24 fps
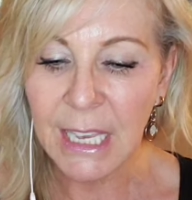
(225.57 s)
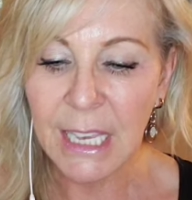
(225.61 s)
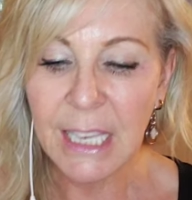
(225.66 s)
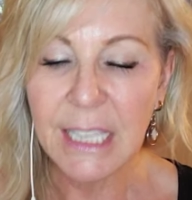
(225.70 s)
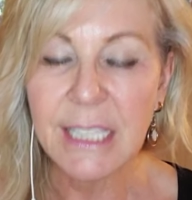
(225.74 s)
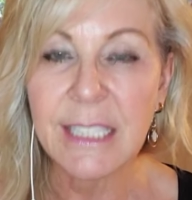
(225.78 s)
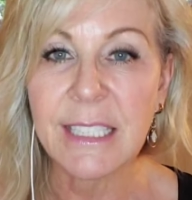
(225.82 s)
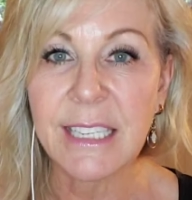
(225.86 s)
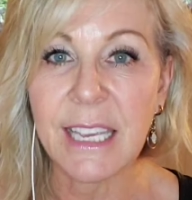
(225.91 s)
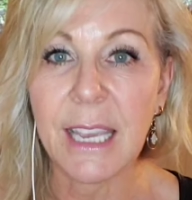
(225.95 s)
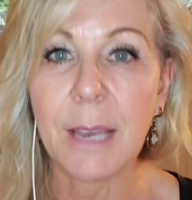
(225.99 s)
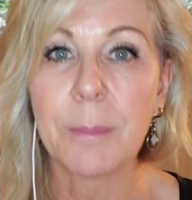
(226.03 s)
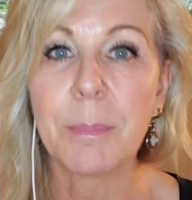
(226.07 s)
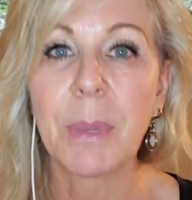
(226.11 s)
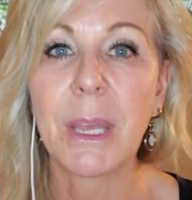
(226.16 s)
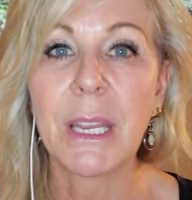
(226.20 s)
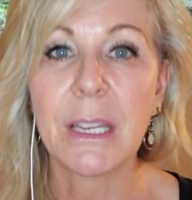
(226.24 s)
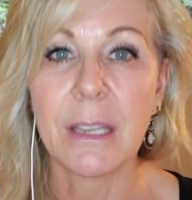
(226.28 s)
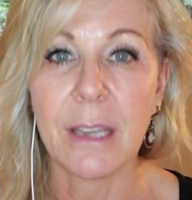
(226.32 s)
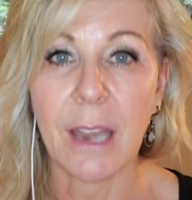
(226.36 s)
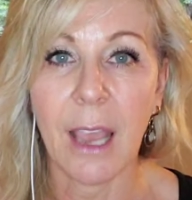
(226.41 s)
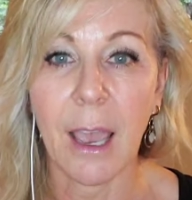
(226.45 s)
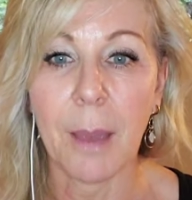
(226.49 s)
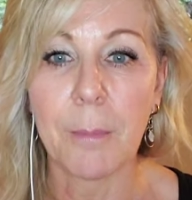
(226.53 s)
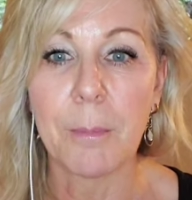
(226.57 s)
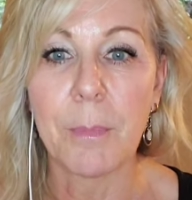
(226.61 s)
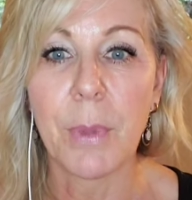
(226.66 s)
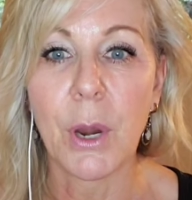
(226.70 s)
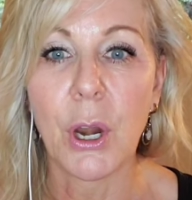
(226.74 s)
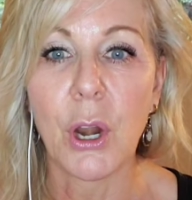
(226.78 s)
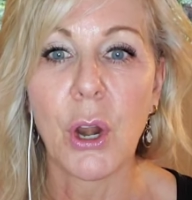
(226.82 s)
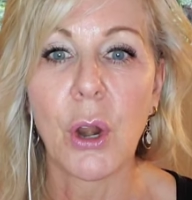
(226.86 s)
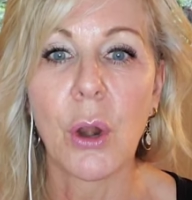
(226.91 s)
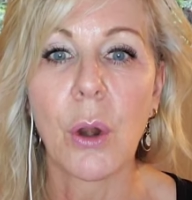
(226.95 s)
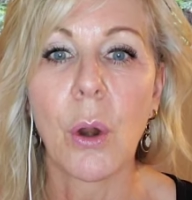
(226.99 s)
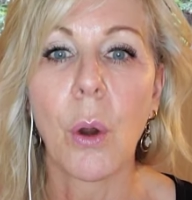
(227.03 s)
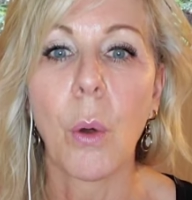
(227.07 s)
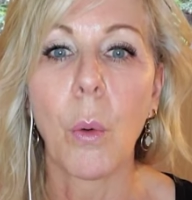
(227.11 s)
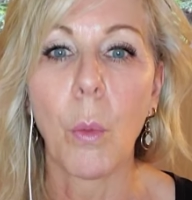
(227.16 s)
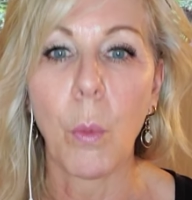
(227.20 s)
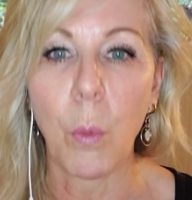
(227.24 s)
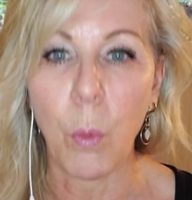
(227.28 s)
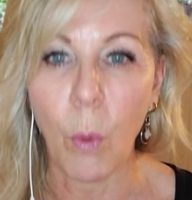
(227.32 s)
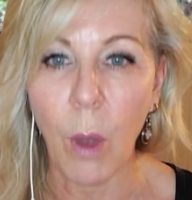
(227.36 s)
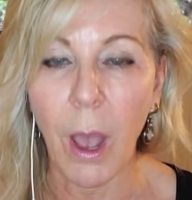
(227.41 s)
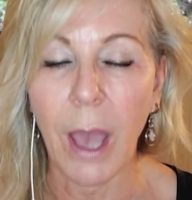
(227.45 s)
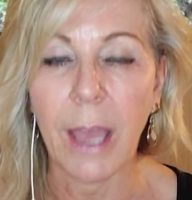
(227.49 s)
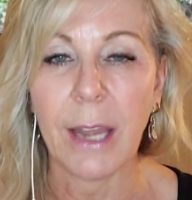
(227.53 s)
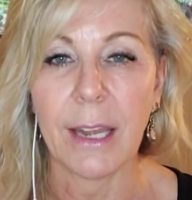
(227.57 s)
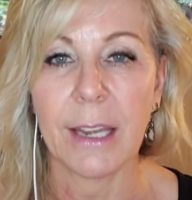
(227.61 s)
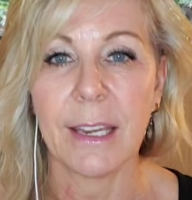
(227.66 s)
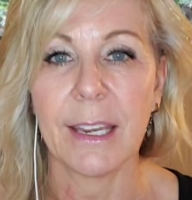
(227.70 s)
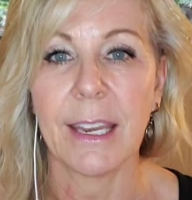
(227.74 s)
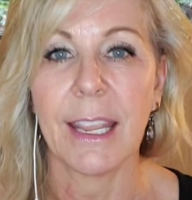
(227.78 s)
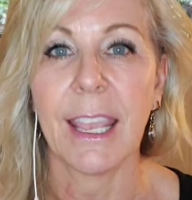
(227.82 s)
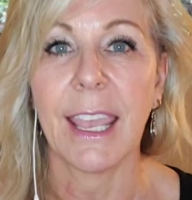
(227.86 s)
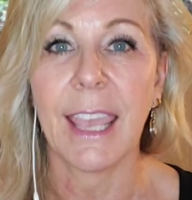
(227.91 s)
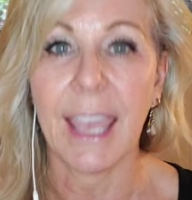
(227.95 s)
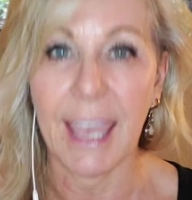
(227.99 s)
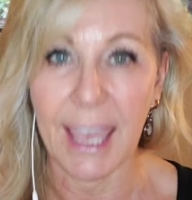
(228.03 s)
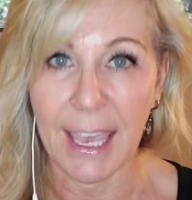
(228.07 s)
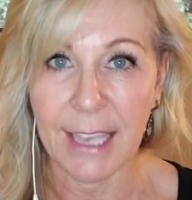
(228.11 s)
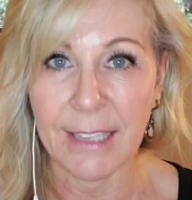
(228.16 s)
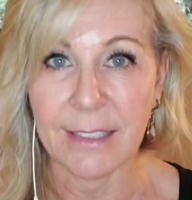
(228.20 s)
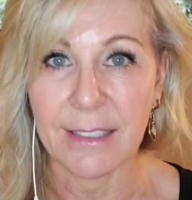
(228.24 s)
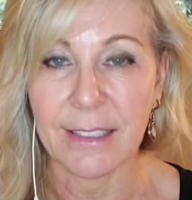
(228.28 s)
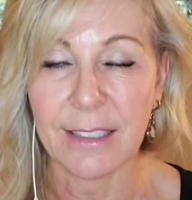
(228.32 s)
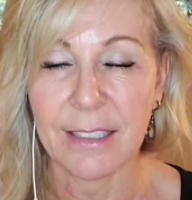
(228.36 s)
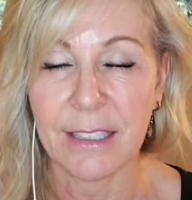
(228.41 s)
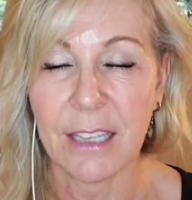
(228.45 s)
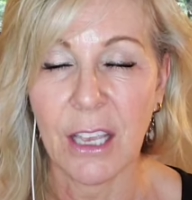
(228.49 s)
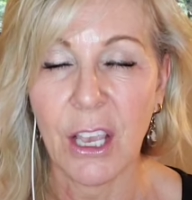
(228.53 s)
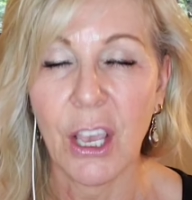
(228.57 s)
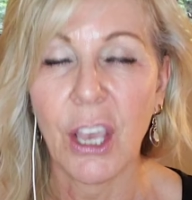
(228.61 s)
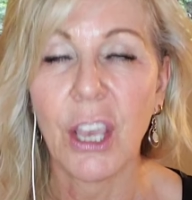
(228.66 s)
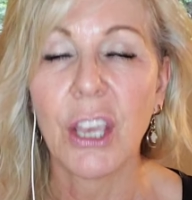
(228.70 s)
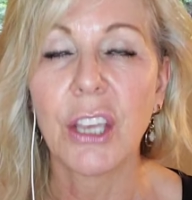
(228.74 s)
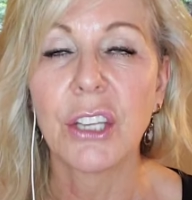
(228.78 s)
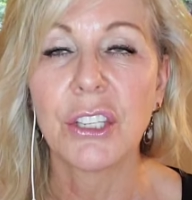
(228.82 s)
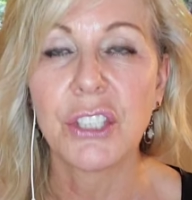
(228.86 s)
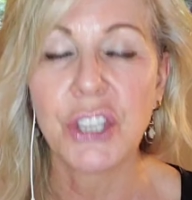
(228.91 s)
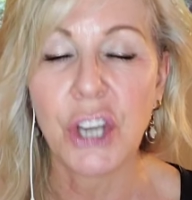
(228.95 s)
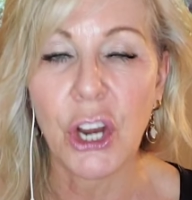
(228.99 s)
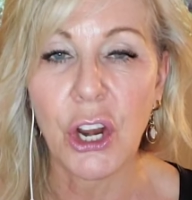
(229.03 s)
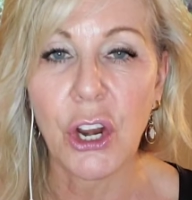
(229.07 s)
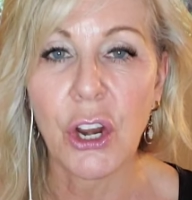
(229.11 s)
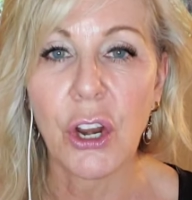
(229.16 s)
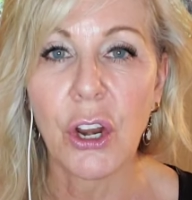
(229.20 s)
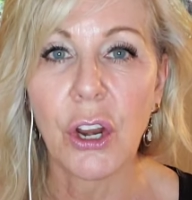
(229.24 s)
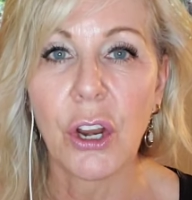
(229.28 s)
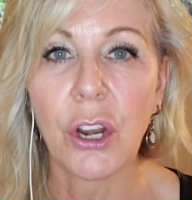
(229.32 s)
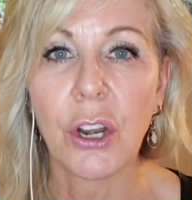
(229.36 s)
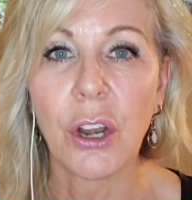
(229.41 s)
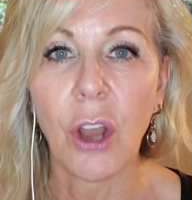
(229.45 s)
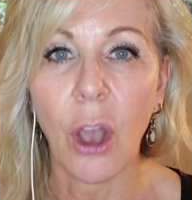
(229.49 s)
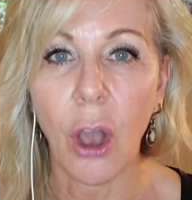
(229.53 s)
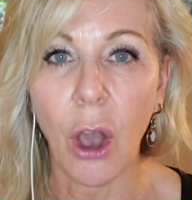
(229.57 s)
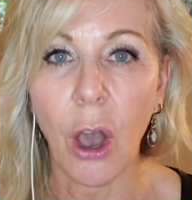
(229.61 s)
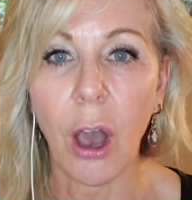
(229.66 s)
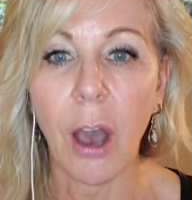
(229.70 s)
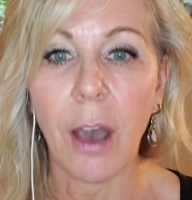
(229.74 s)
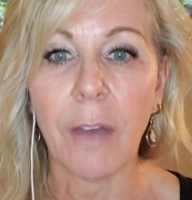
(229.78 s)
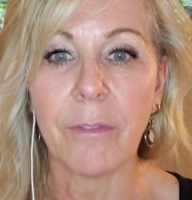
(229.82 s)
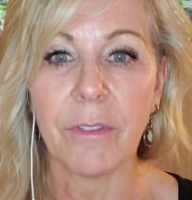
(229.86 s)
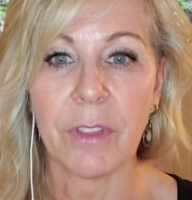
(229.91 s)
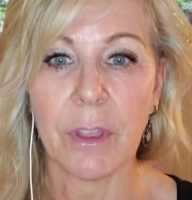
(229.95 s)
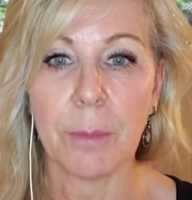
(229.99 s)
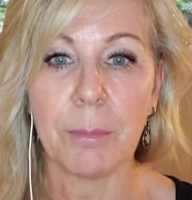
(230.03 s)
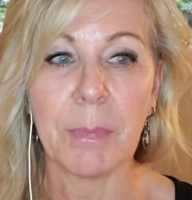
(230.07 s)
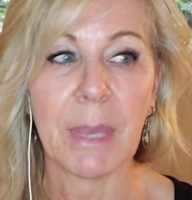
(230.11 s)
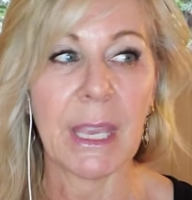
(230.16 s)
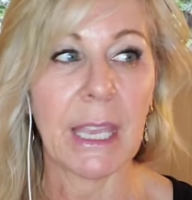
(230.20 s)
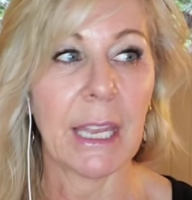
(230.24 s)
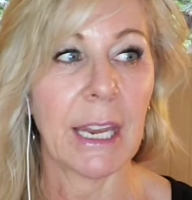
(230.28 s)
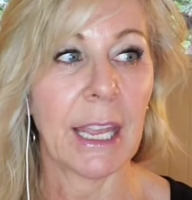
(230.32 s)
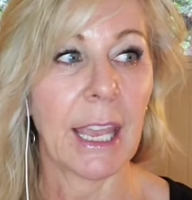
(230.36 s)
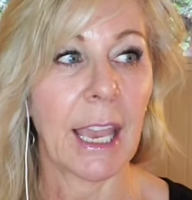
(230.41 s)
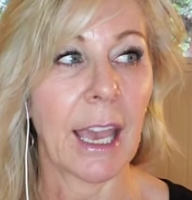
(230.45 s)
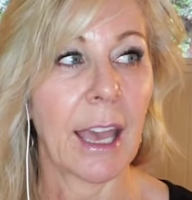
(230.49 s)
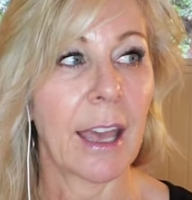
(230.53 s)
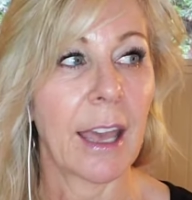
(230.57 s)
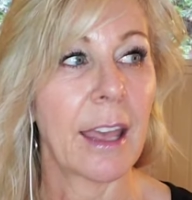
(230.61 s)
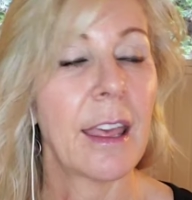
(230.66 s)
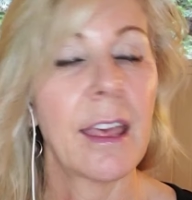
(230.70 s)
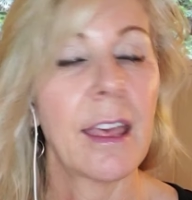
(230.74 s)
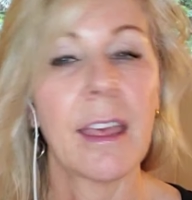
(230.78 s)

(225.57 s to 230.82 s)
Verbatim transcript: Tip number one is turn off the media.